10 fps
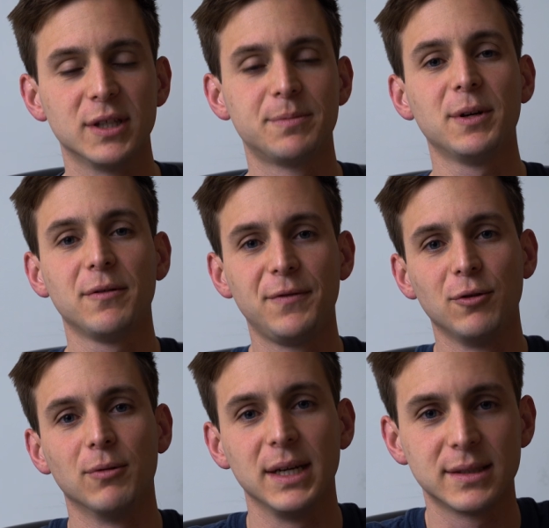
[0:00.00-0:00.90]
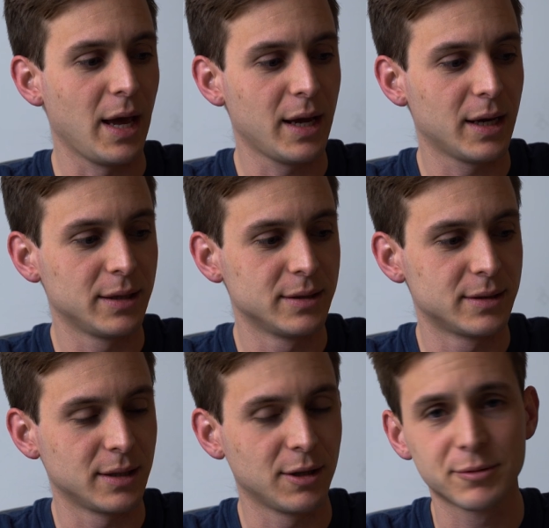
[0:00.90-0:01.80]
it's been a few weeks, and
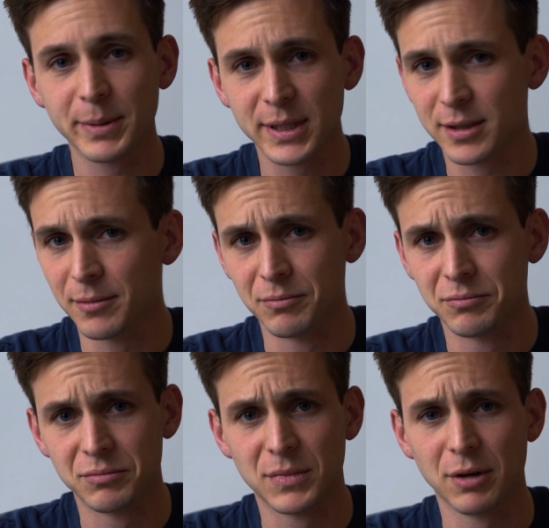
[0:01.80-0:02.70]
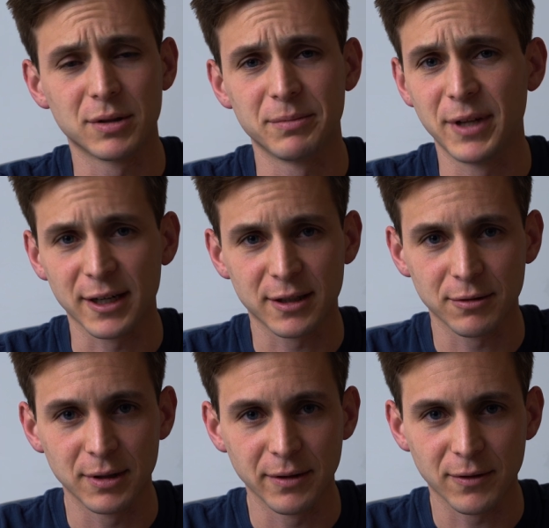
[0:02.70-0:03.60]
there's some
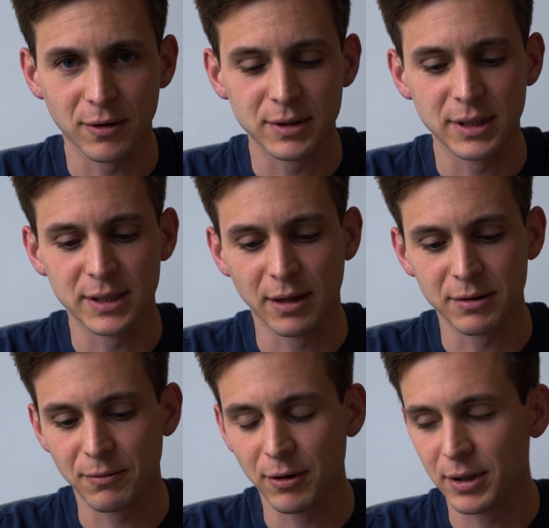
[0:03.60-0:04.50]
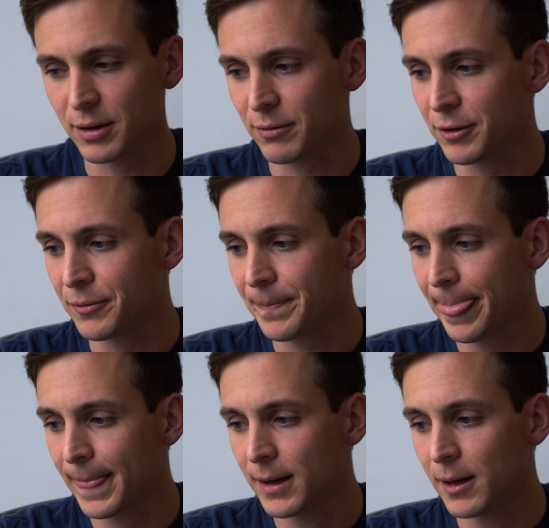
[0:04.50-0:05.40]
technical difficulties that I was working through,
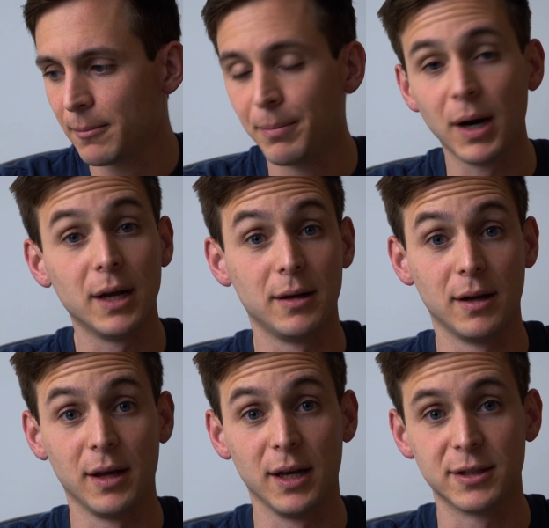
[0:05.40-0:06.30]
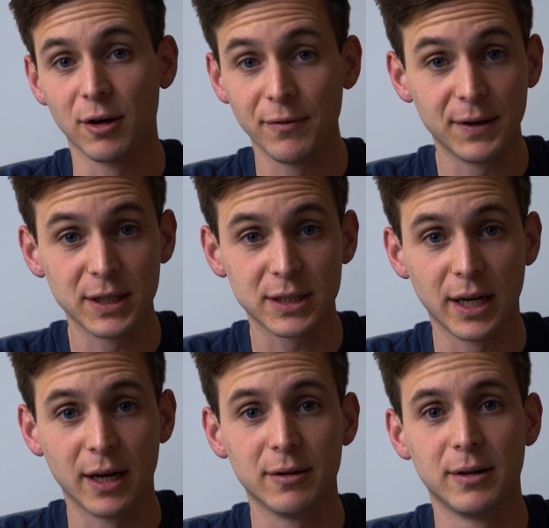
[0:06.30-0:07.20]
but it's all finished
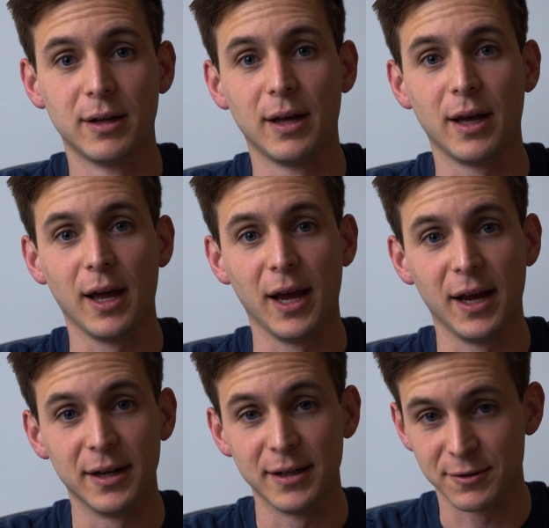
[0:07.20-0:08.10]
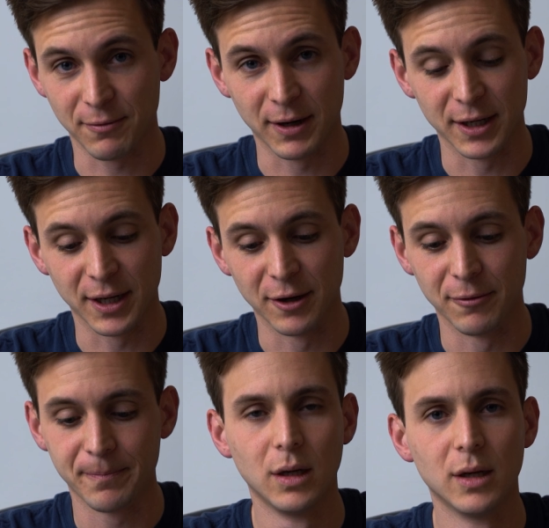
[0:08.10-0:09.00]
now and it's ready to
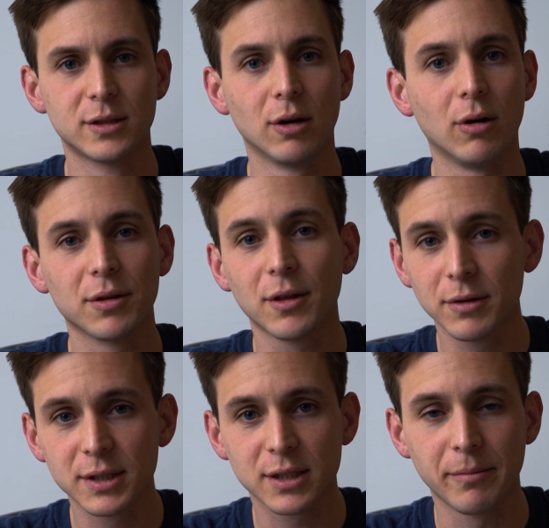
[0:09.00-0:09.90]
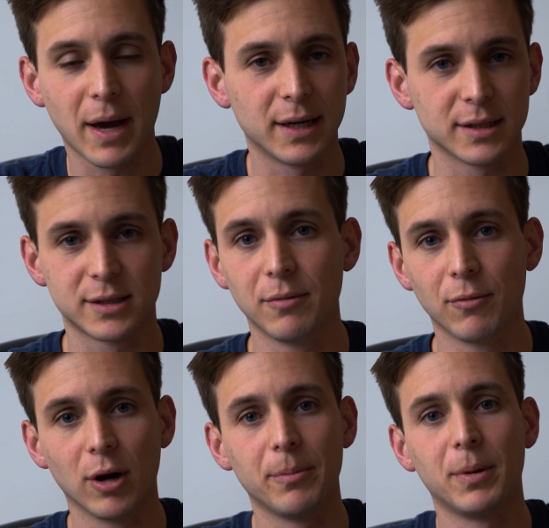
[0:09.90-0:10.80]
go. So I'll throw the schematic
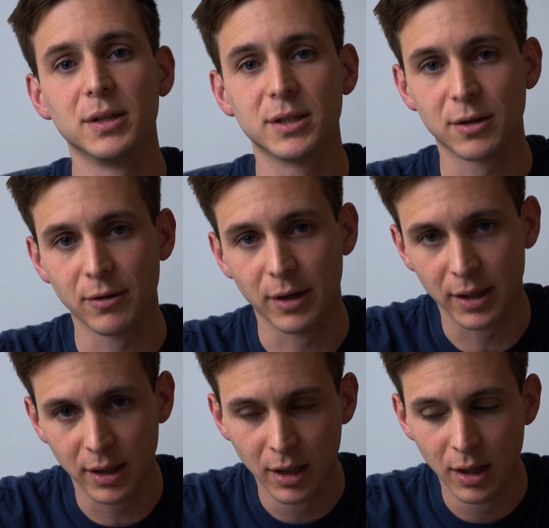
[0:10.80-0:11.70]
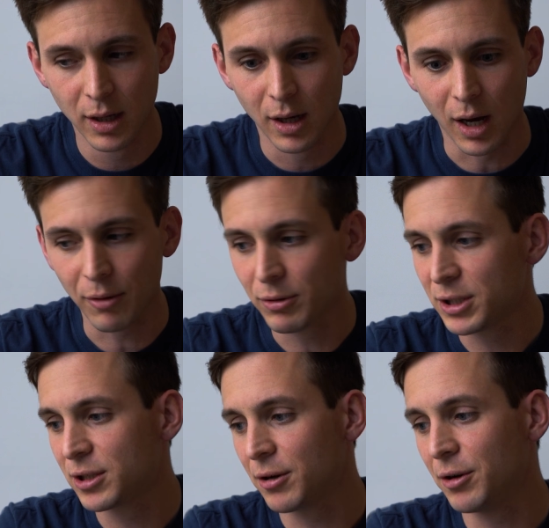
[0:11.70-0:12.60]
somewhere up on the screen. I
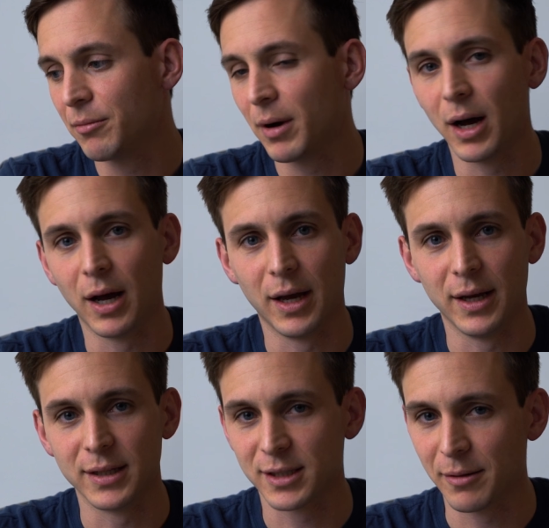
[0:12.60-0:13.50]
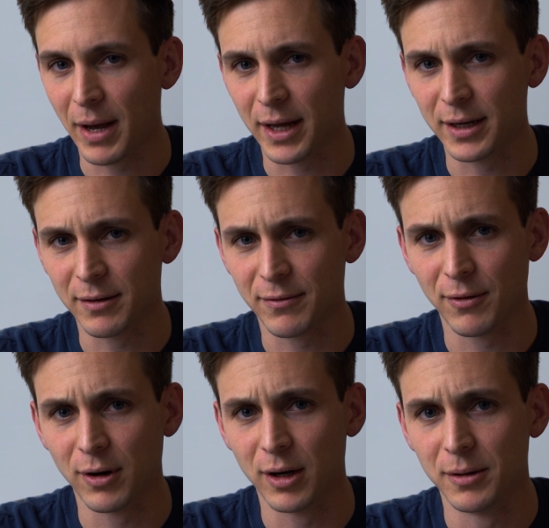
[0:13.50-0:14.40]
would show you my schematic
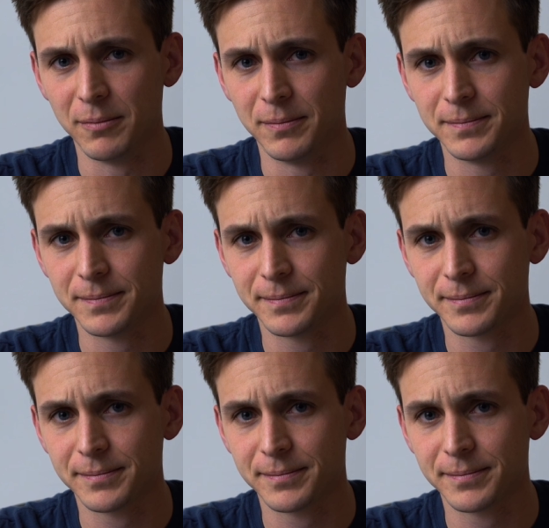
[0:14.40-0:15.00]
from